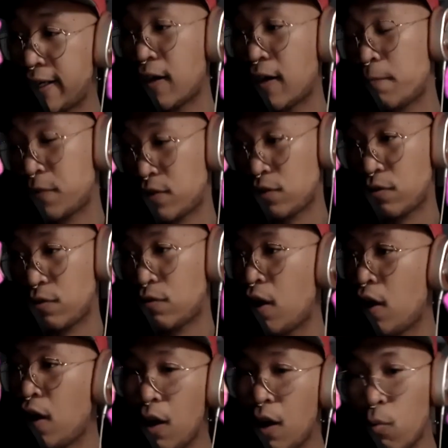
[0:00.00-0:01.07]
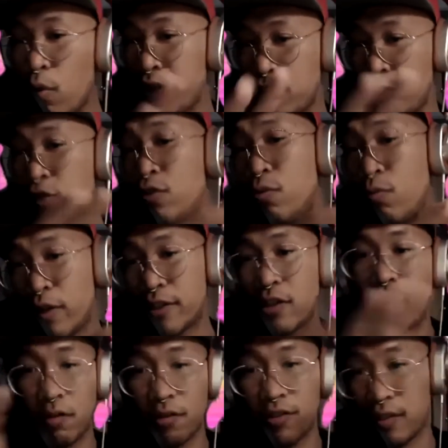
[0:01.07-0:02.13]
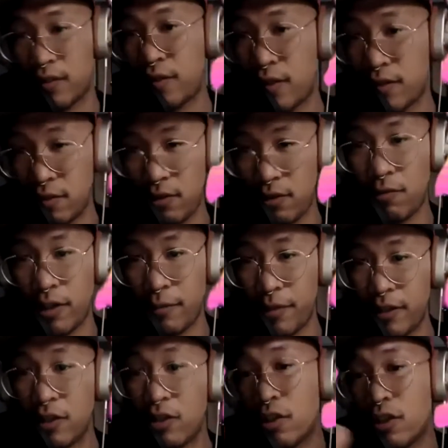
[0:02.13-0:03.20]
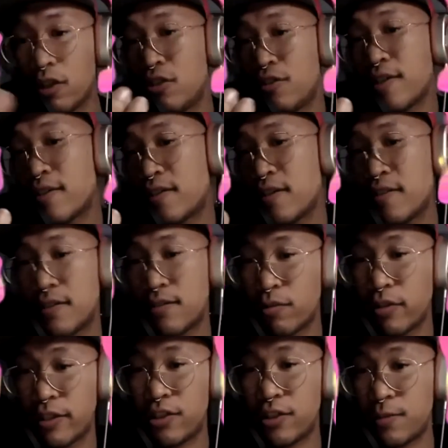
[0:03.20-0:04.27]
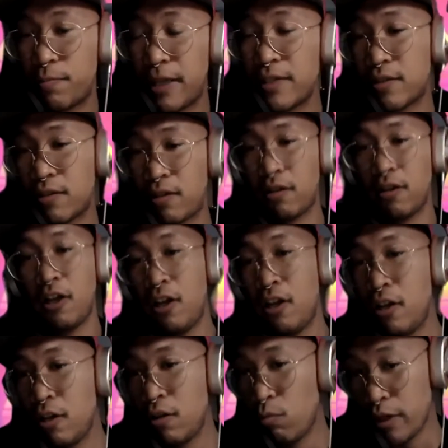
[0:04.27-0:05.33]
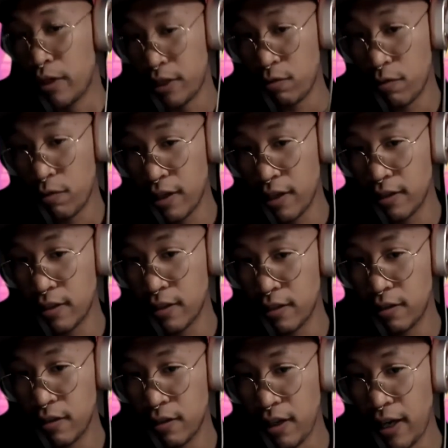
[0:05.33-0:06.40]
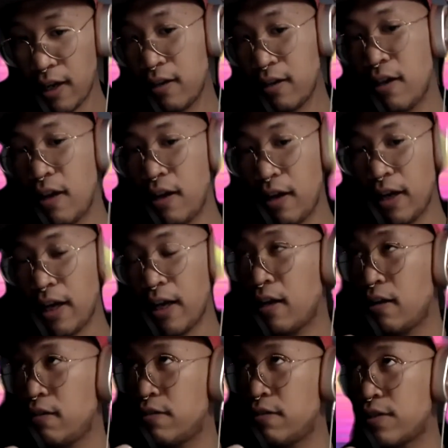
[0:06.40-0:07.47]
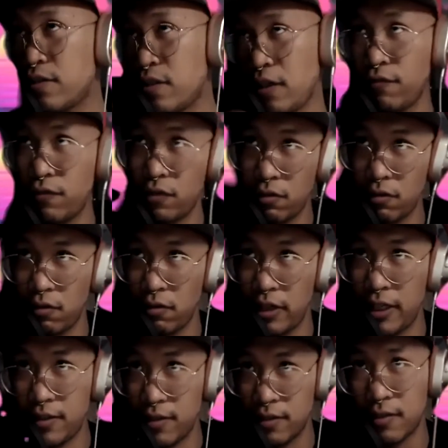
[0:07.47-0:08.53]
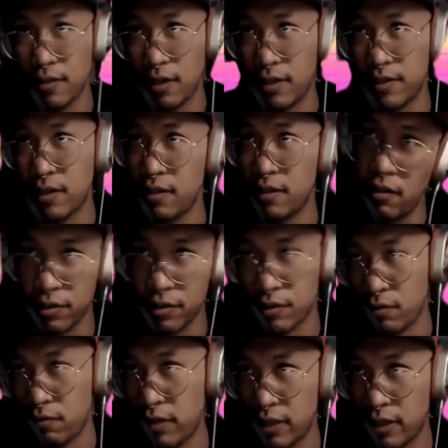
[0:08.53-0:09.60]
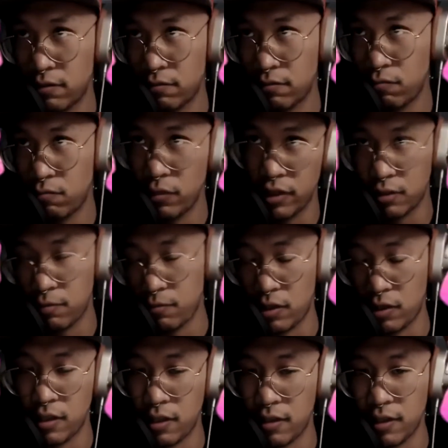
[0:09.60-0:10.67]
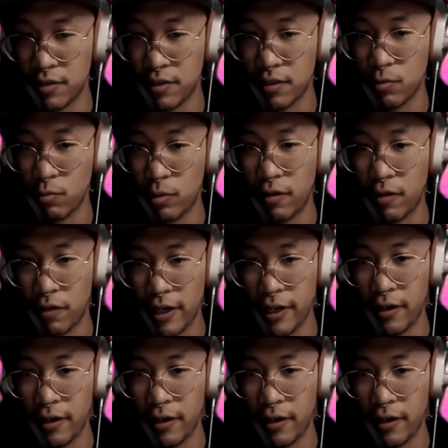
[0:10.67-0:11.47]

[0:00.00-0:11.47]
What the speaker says: up to what you would call success. You know what I mean? Success is really just based on what you think, and if you're in society's eye, then also like what the community thinks as well, right?